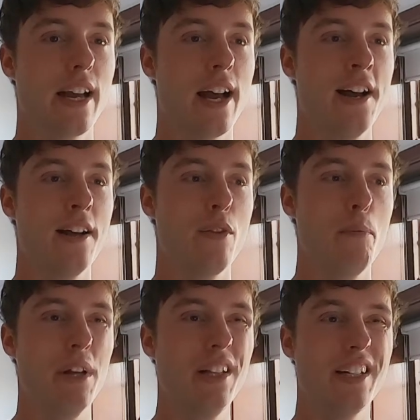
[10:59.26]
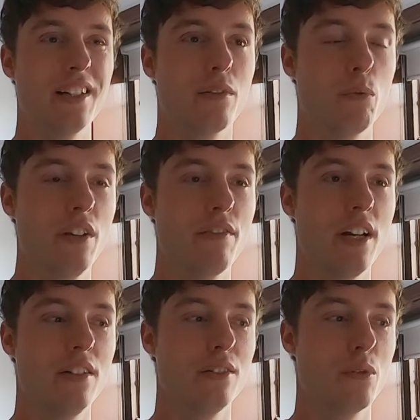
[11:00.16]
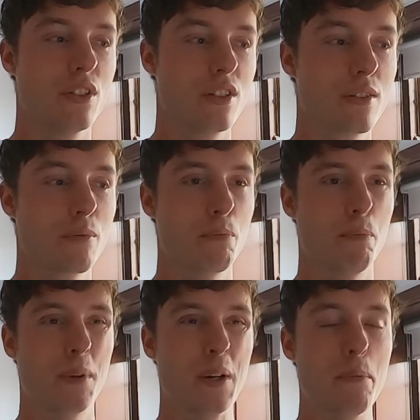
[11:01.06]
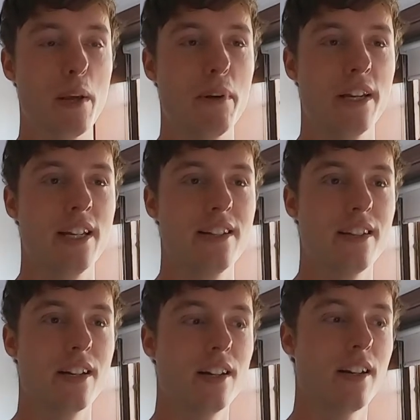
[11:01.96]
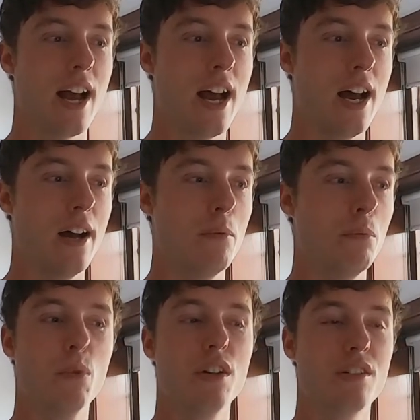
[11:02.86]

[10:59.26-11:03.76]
the billing we found could be a bit easier. We're